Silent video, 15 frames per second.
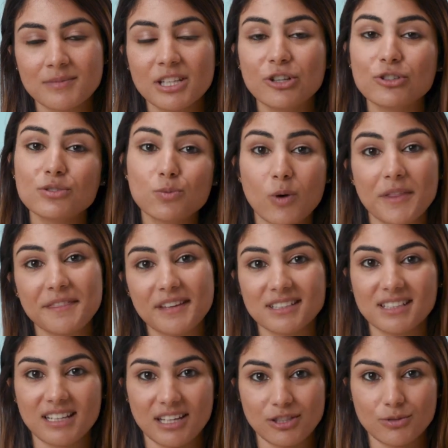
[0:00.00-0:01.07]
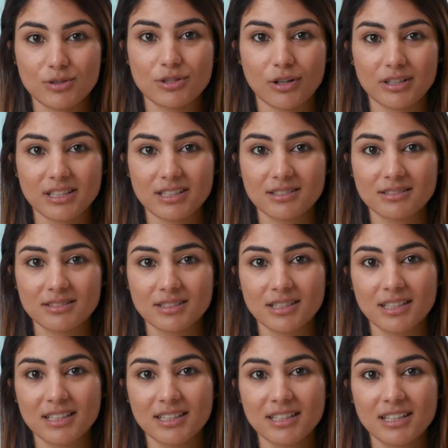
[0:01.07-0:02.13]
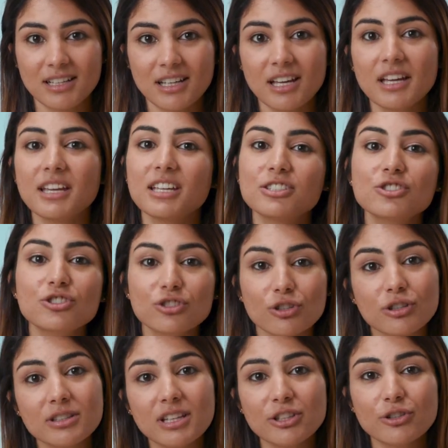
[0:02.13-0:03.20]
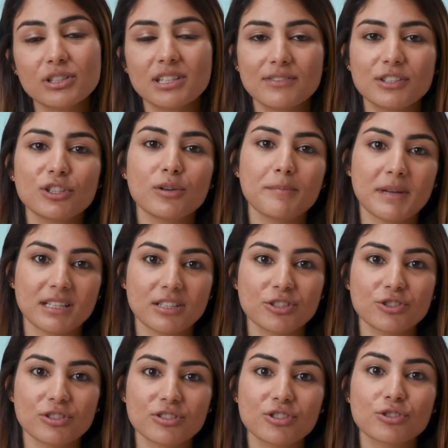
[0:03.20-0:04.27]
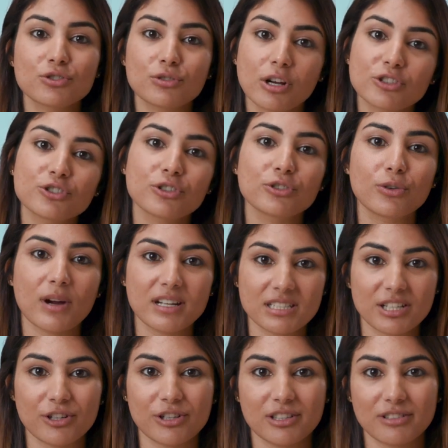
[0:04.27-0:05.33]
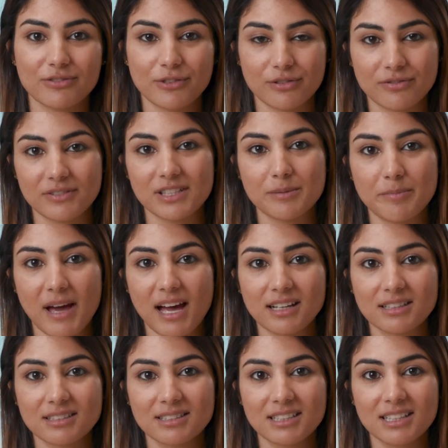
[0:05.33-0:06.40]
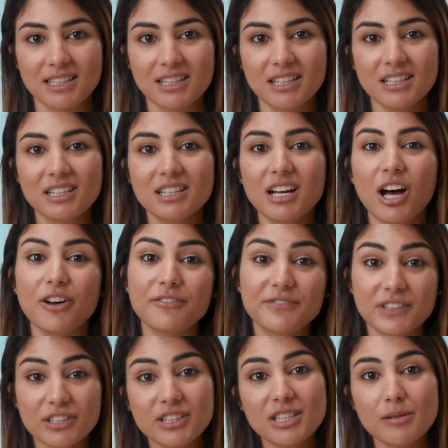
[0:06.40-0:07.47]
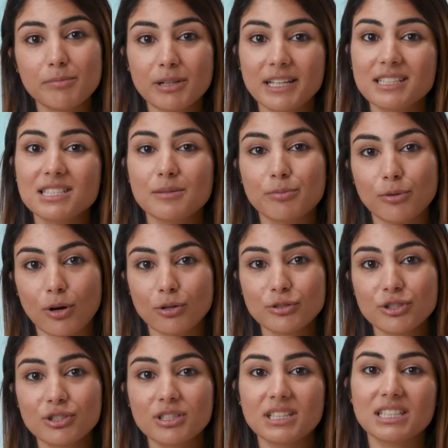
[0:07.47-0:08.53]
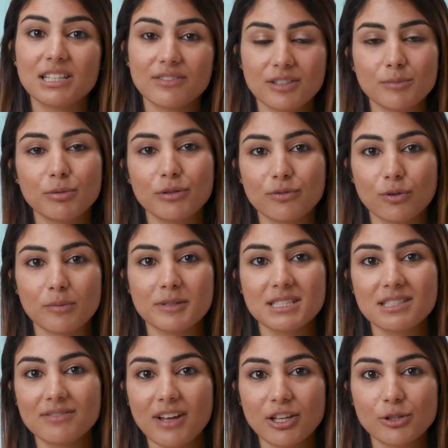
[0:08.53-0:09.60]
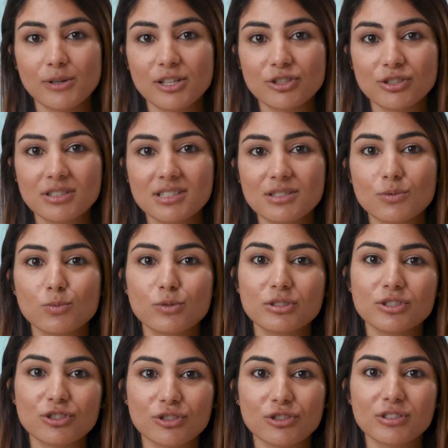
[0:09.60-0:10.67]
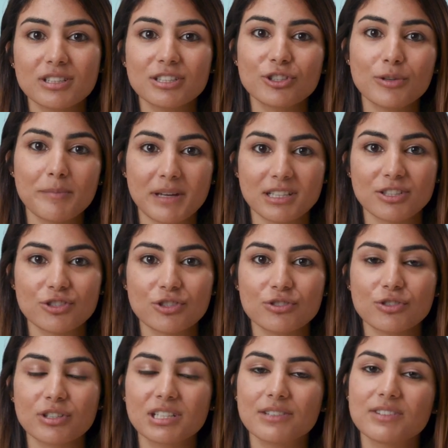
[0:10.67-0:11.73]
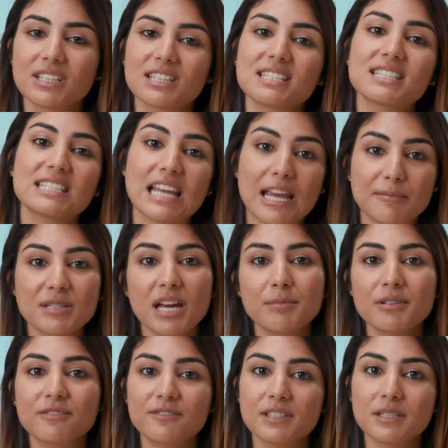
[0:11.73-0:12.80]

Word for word: Here's one thing to get you started. Ensure that you're giving your managers structured criteria for feedback. A fill-in-the-blanks approach to giving performance evaluations will ensure that your managers are giving the same type of